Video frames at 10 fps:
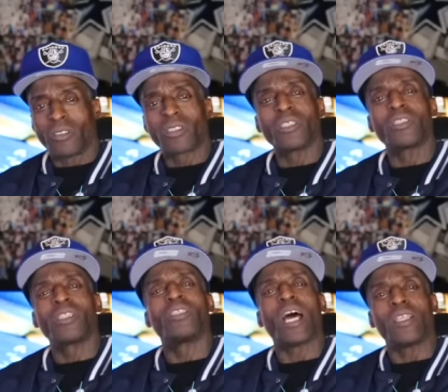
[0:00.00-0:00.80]

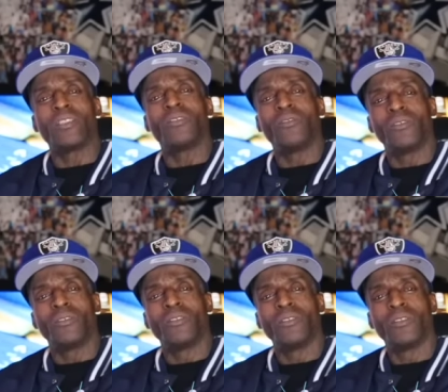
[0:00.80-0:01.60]
Cause I do.
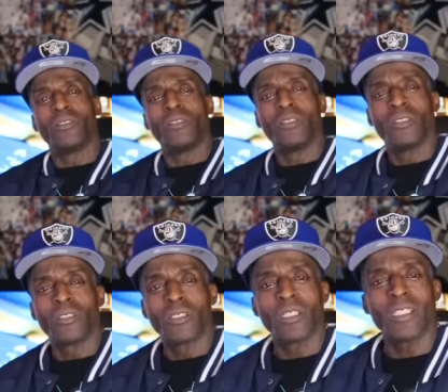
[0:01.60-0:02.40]

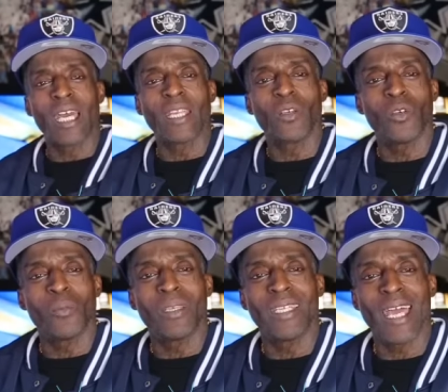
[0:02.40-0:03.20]
Cause you gotta hurry
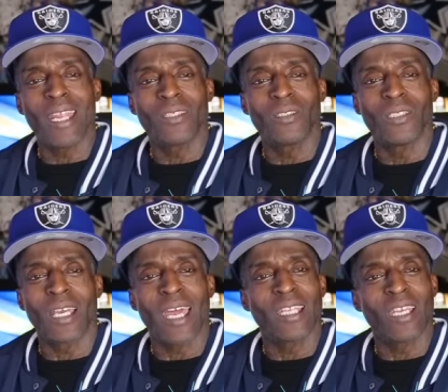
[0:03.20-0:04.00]
up and get out of here.
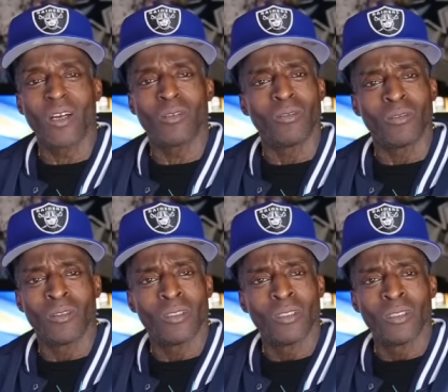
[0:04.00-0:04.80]
I gotta go.
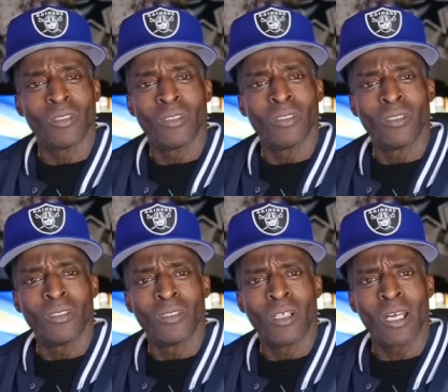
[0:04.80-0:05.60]
Yeah.
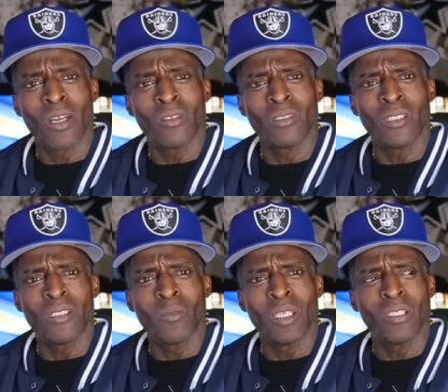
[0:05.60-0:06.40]
I
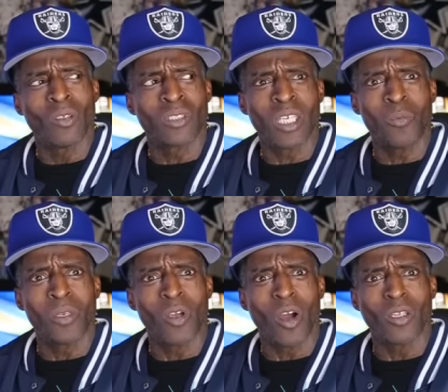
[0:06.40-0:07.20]
mean, no
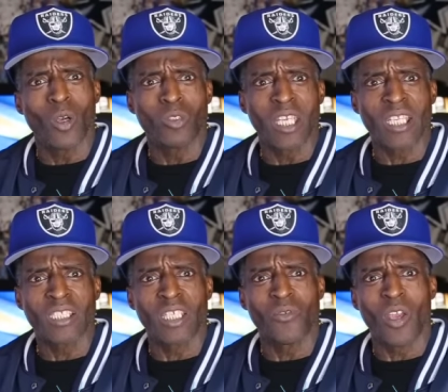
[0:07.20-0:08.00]
CPR, no checking
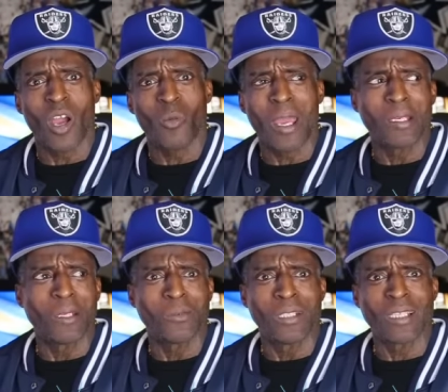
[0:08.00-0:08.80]
CVR, right, or
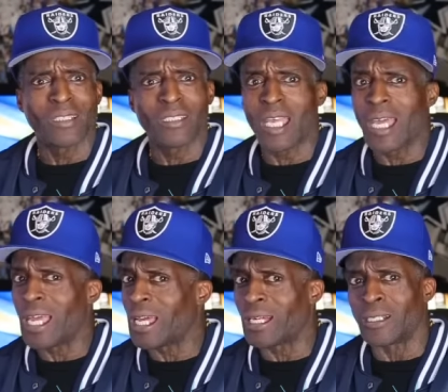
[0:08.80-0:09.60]
no nothing.
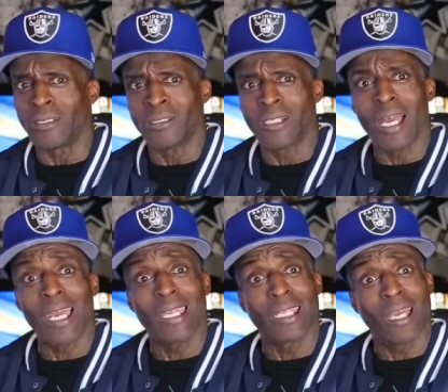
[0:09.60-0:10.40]
Nah, I
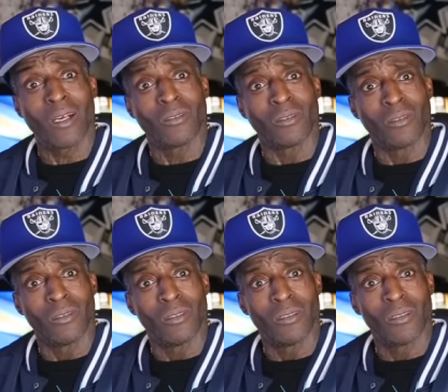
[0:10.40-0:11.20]
gotta go.
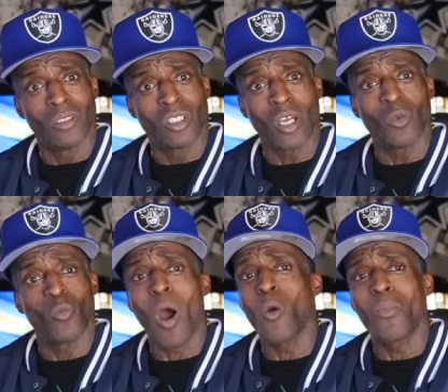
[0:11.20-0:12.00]

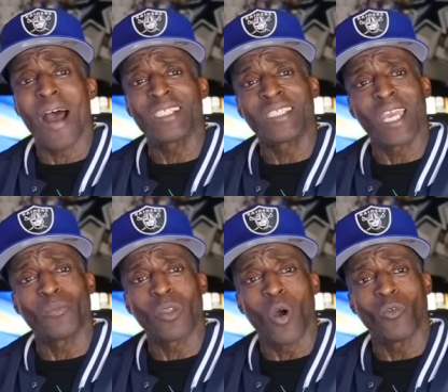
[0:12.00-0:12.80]
Walked by,
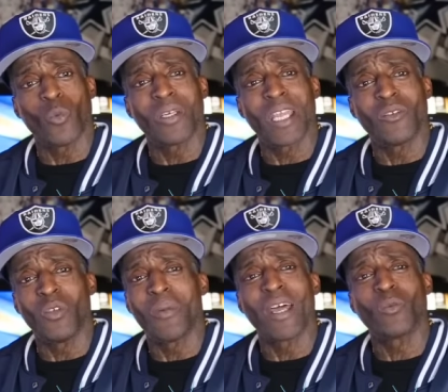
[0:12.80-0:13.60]
stepped over, whatever.
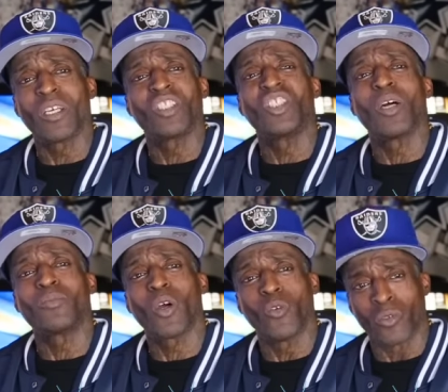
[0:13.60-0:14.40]
You might as well have
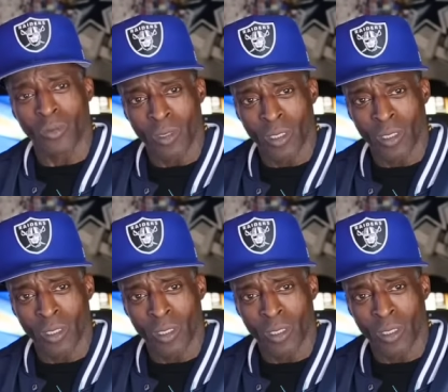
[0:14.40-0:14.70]
jumped over.